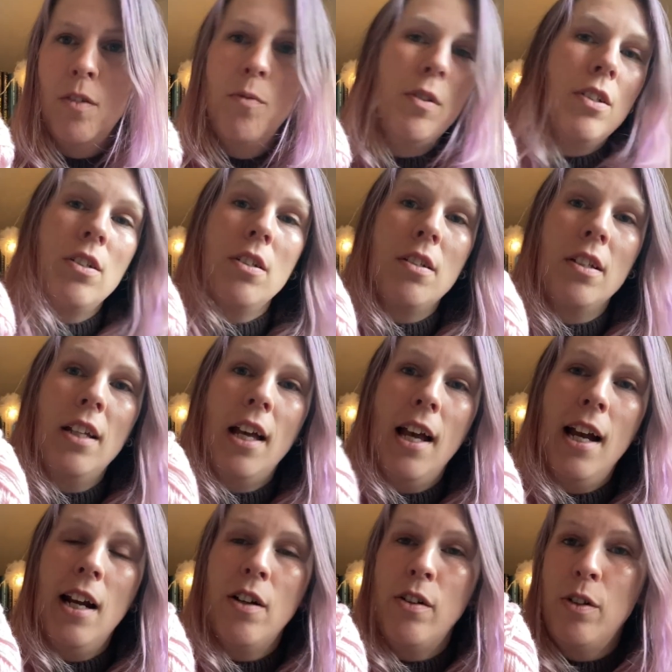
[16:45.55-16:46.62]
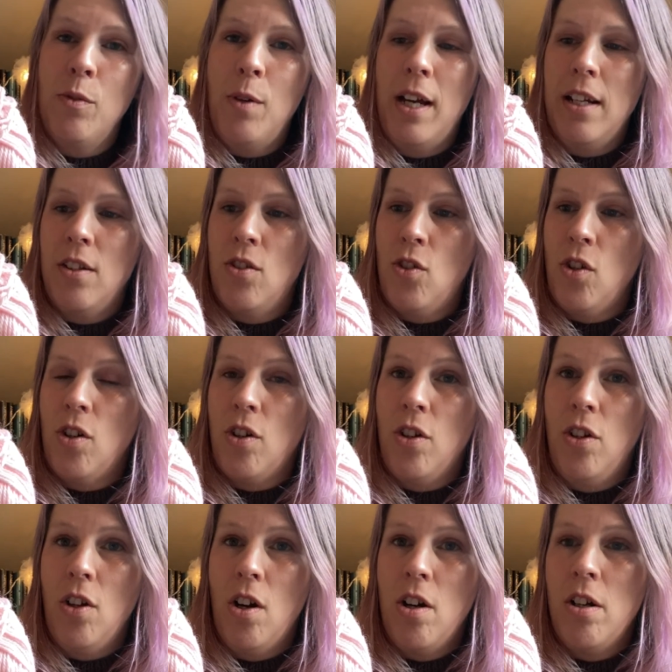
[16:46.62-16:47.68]
which is an Aran weight sock
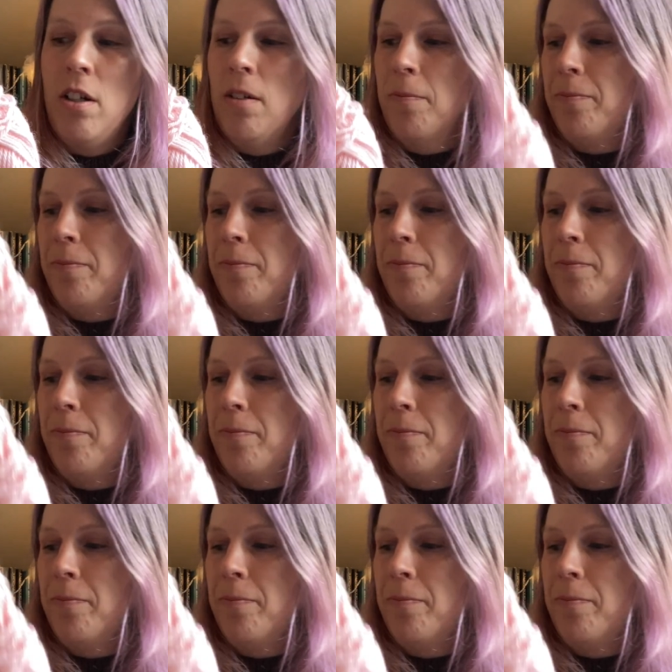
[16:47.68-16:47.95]
yarn.